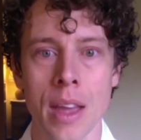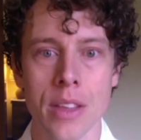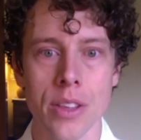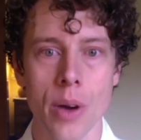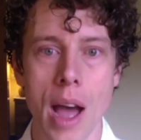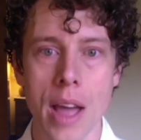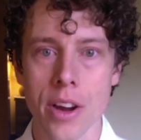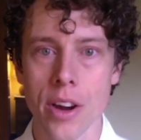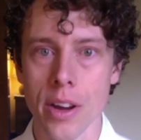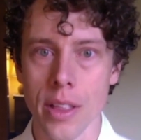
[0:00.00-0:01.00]
So I
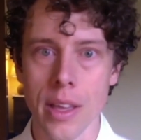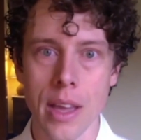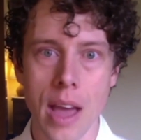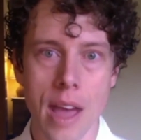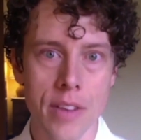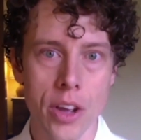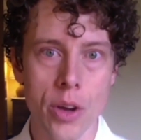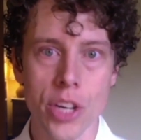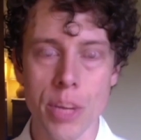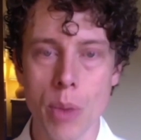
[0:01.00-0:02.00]
currently have a
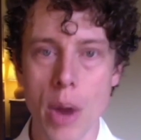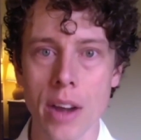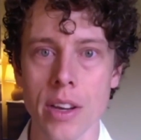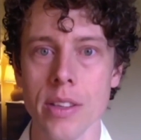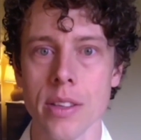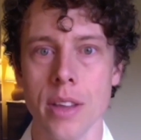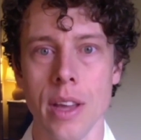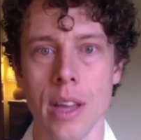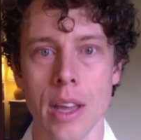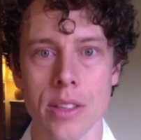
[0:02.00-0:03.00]
coaching practice
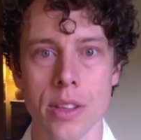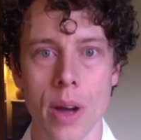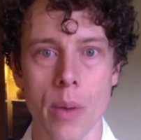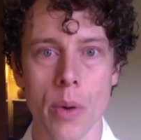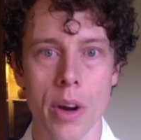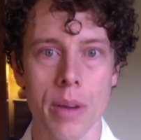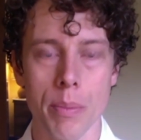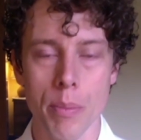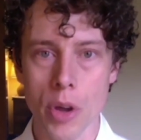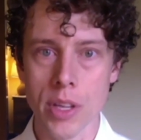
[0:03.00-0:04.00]
so I work
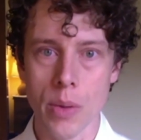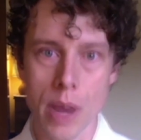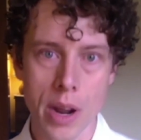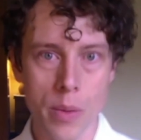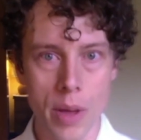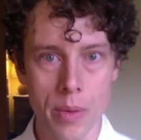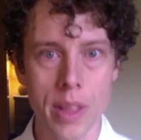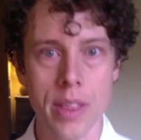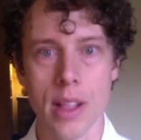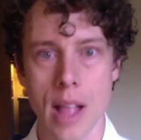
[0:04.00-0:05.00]
mostly one on one
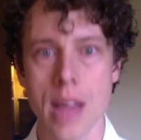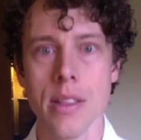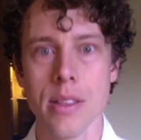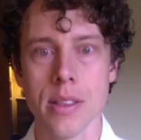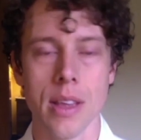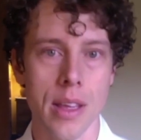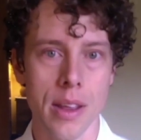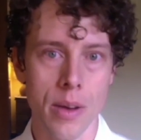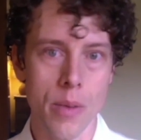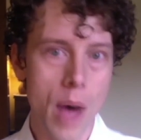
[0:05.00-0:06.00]
with clients
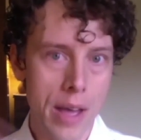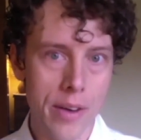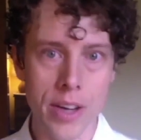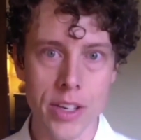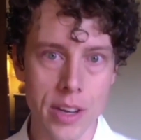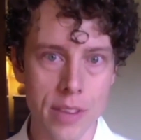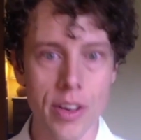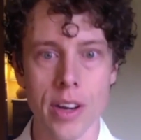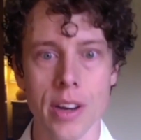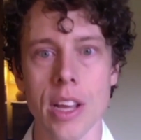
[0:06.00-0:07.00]
in a wide range of
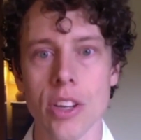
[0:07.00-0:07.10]
different